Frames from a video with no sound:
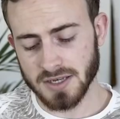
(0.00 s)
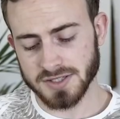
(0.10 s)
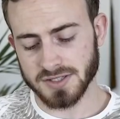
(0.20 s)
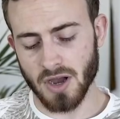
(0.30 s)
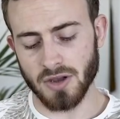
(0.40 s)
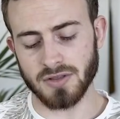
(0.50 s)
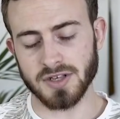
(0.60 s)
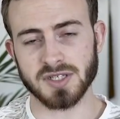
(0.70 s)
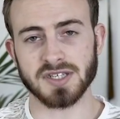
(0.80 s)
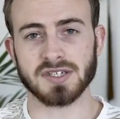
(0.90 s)
So
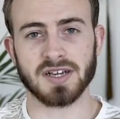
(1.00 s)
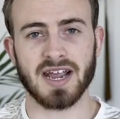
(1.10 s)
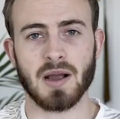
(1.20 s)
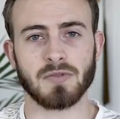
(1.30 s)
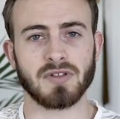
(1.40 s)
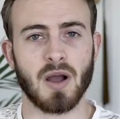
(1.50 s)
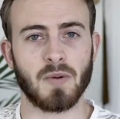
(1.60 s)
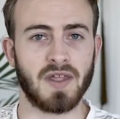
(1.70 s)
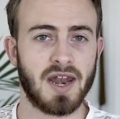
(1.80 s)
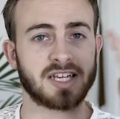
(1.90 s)
this isn't a camera that
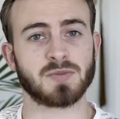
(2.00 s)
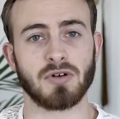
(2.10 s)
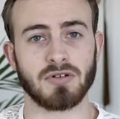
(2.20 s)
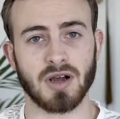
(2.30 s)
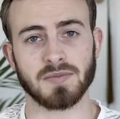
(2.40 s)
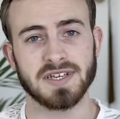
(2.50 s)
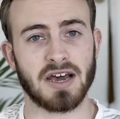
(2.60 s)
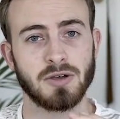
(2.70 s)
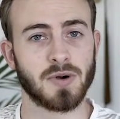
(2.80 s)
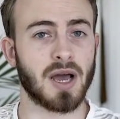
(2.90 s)
when the next model comes
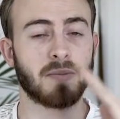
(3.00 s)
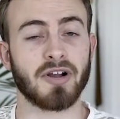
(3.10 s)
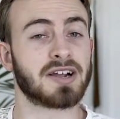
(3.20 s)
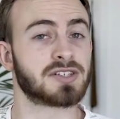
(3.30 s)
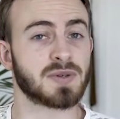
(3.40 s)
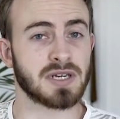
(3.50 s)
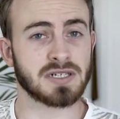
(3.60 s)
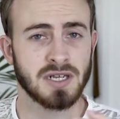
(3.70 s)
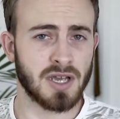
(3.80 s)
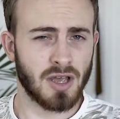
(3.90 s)
out, you would upgrade to
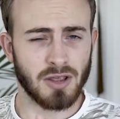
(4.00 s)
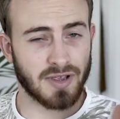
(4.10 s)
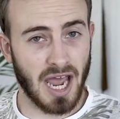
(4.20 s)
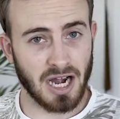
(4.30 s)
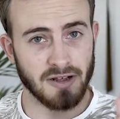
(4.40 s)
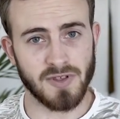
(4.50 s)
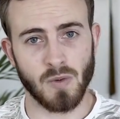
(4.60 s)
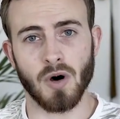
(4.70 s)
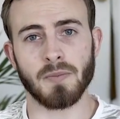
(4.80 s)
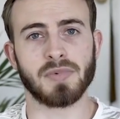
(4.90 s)
it. You can if
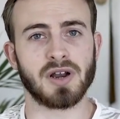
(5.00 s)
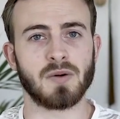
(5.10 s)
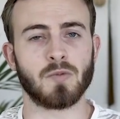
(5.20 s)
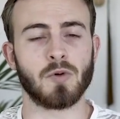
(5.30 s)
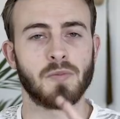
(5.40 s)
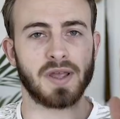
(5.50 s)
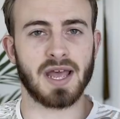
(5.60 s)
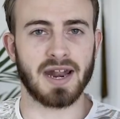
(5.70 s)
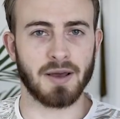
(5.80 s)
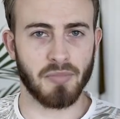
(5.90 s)
you want, but it will be
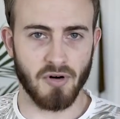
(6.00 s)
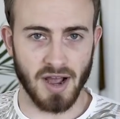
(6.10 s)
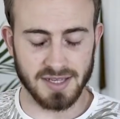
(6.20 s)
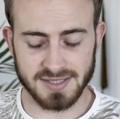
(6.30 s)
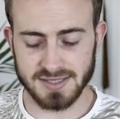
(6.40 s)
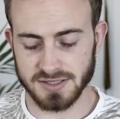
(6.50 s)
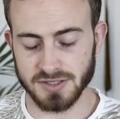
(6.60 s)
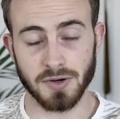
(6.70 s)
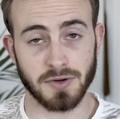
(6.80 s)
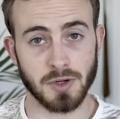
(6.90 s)
at a price.
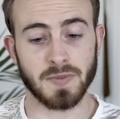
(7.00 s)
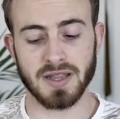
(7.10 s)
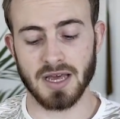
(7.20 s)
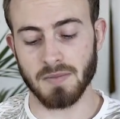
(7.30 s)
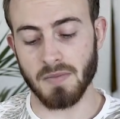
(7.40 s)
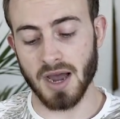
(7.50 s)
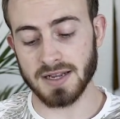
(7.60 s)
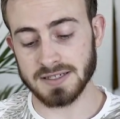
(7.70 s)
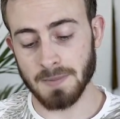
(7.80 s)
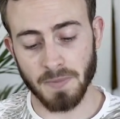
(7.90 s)
So do bear that in
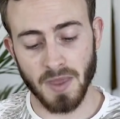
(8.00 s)
mind.